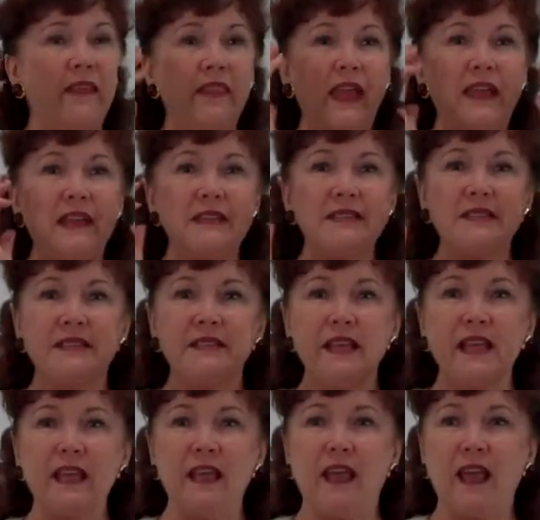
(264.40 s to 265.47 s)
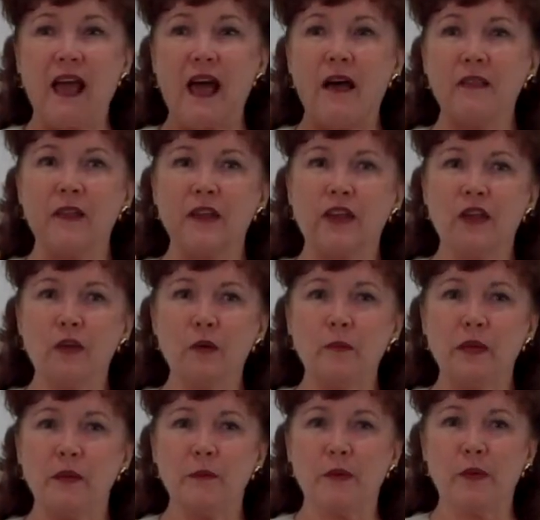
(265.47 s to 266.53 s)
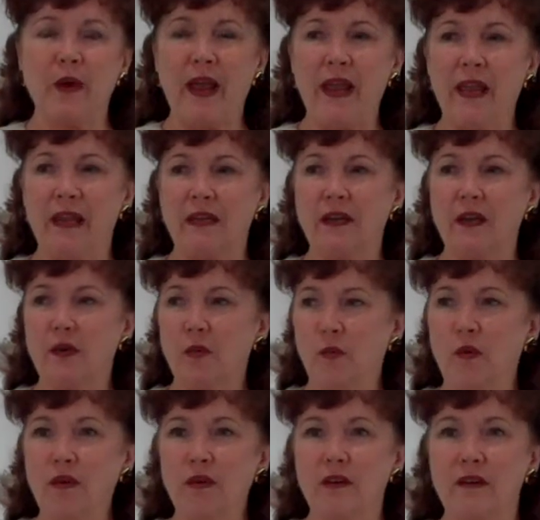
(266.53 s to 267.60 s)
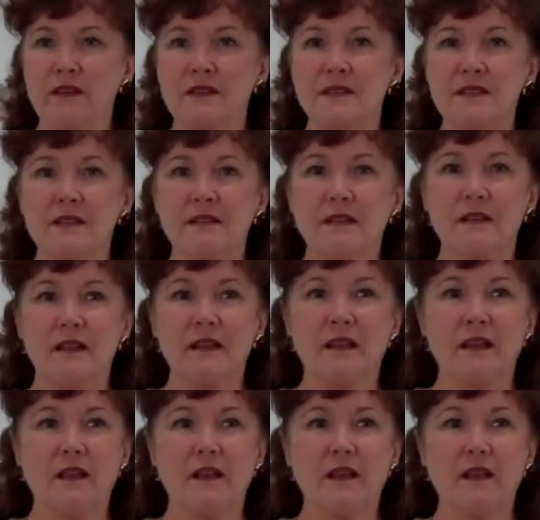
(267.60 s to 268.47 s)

And they can see how the human brain works.